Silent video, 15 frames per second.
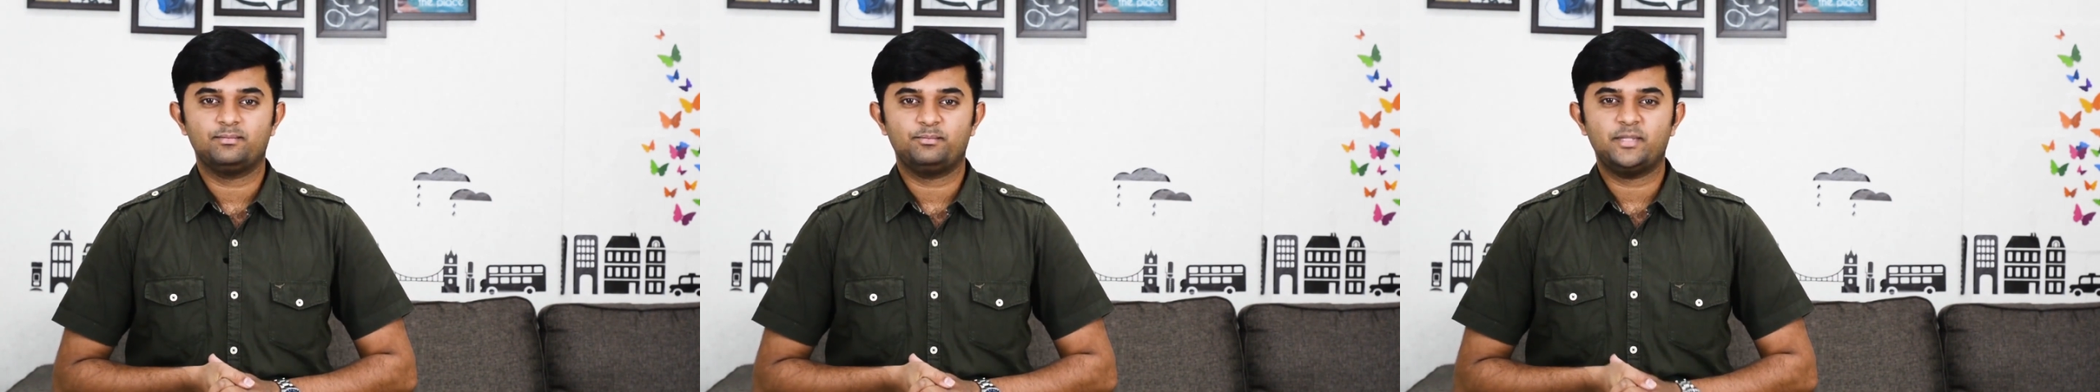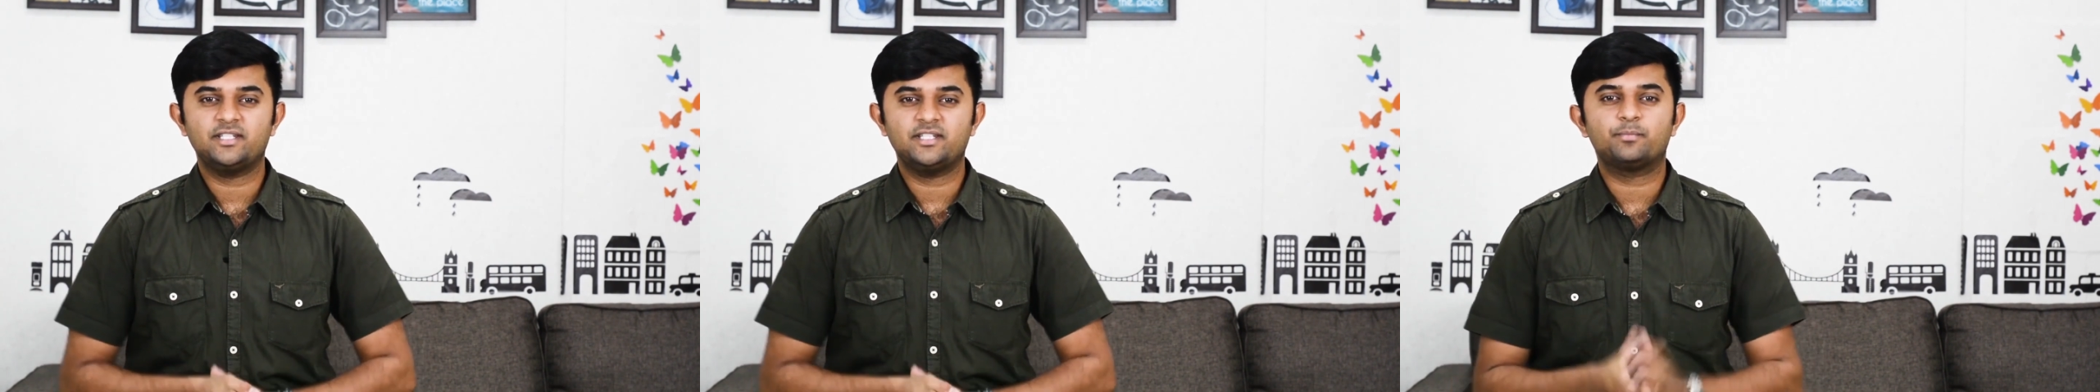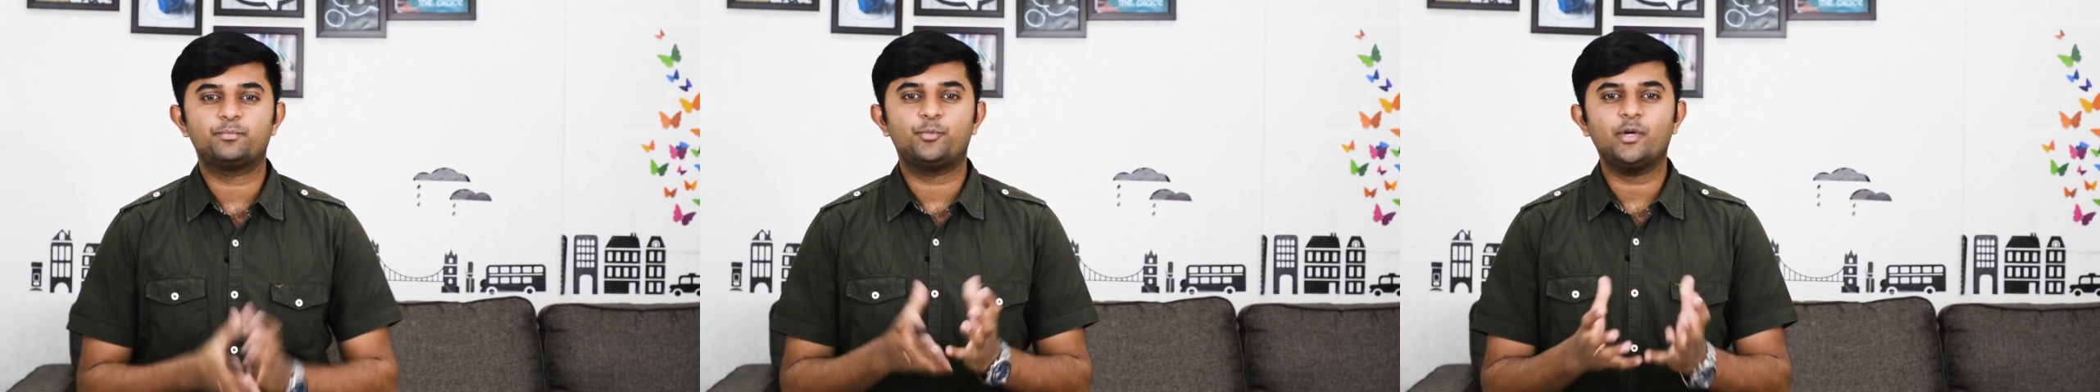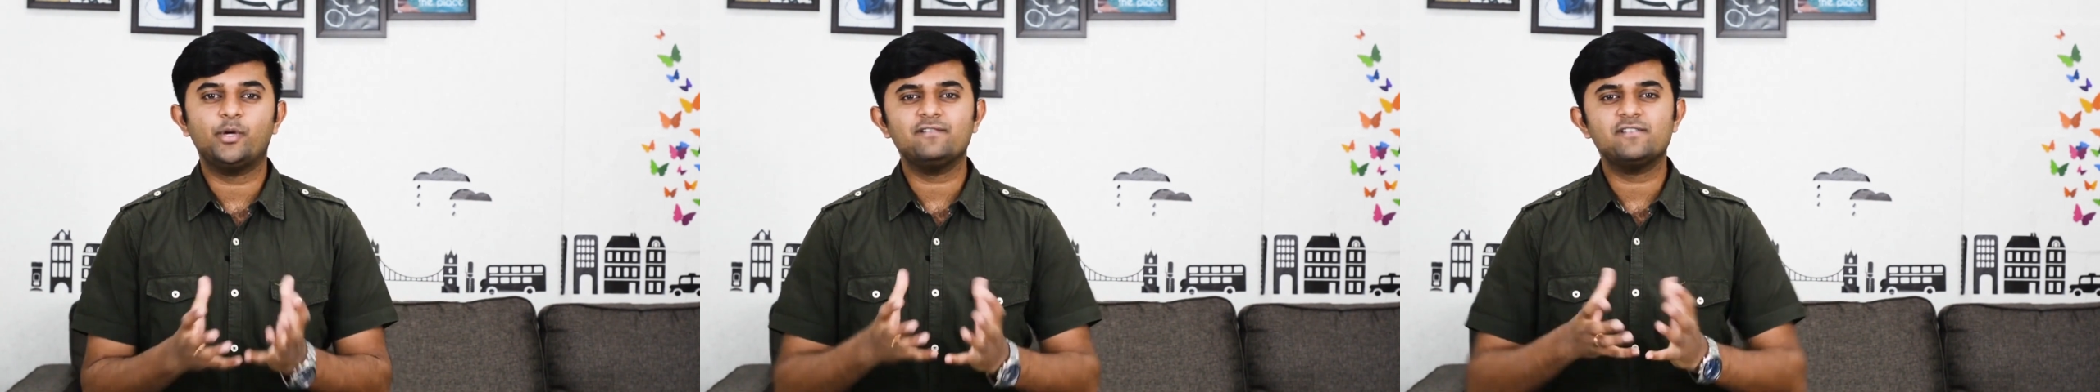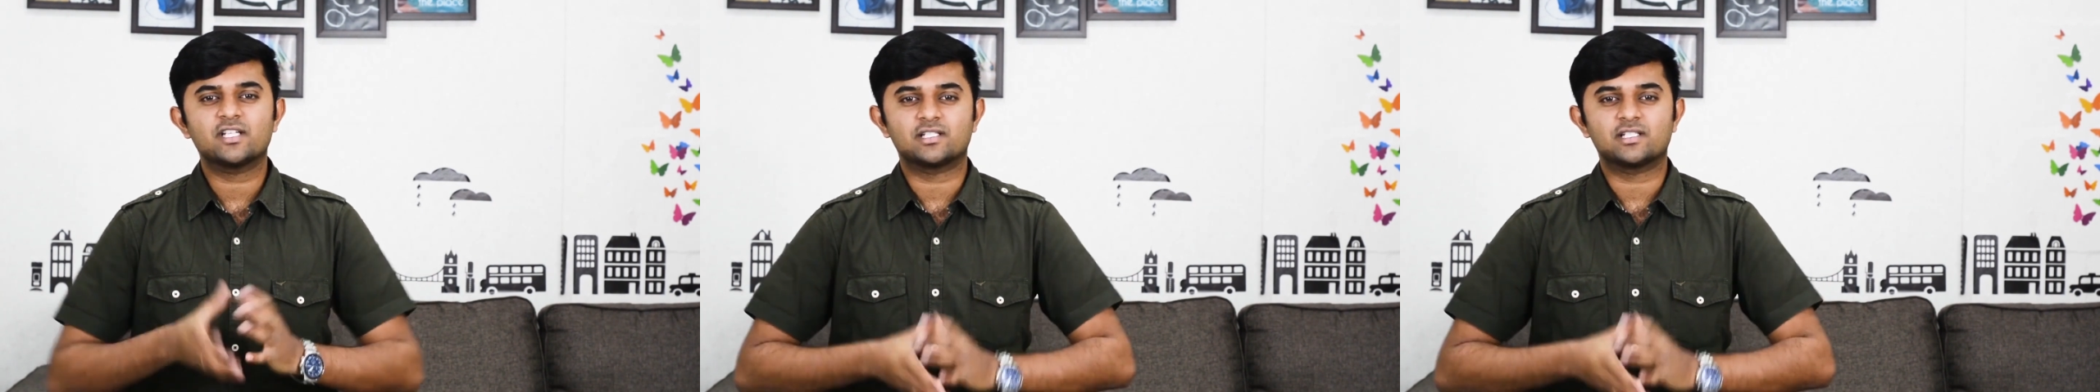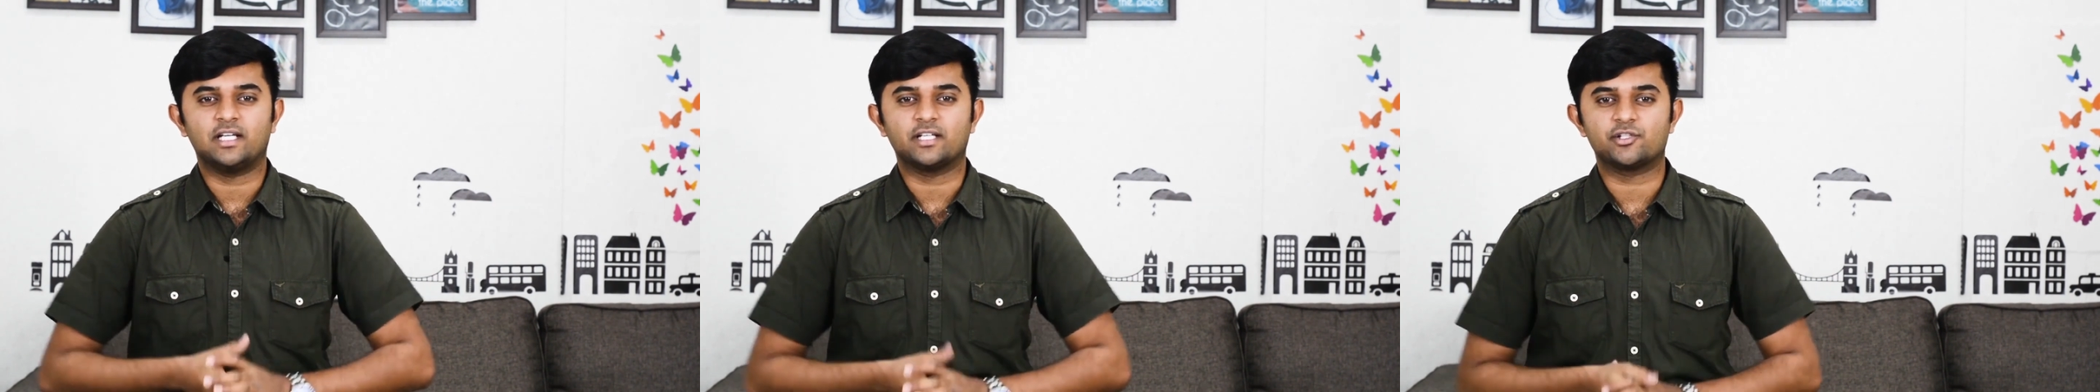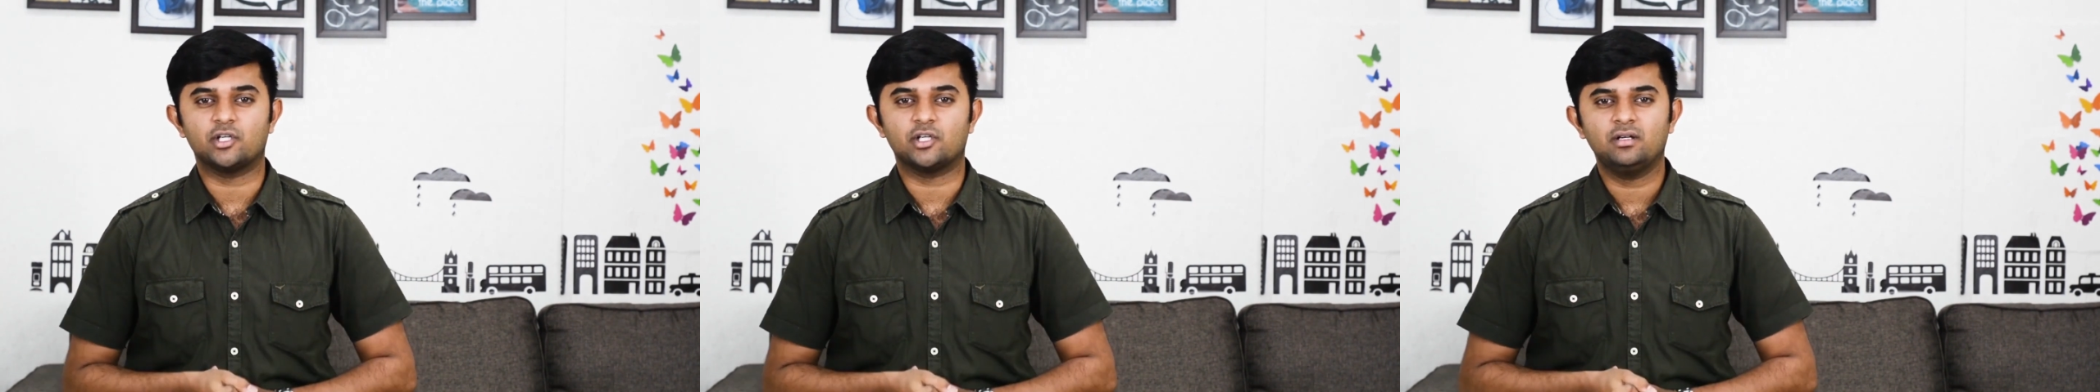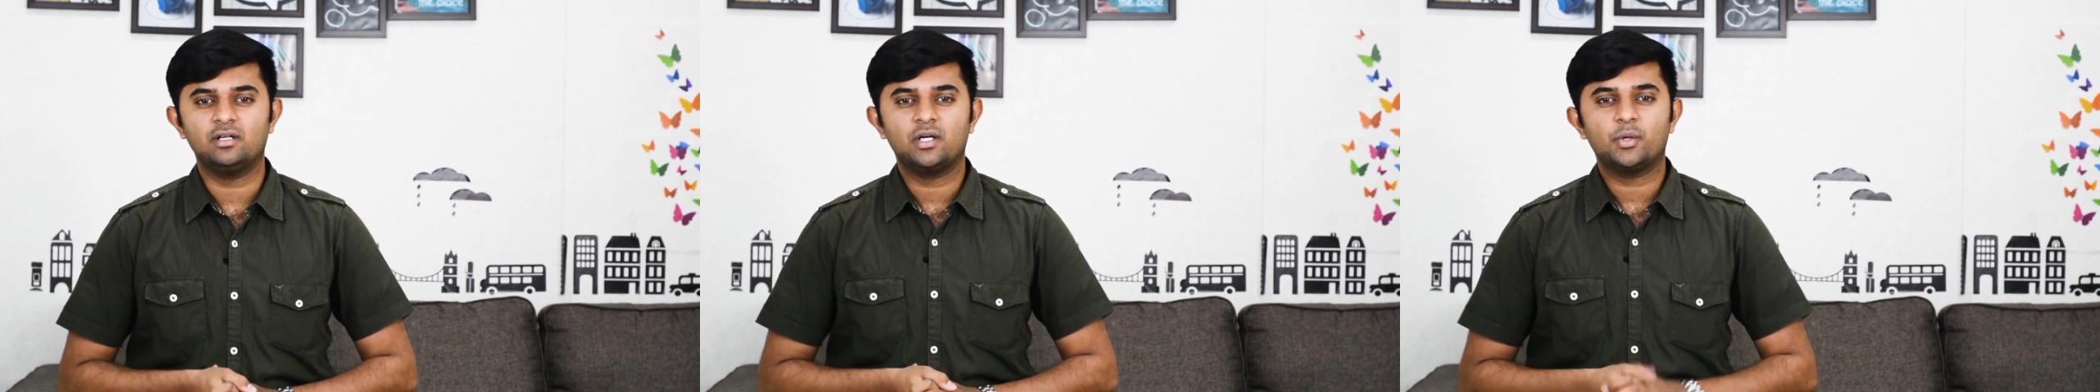In the previous lecture,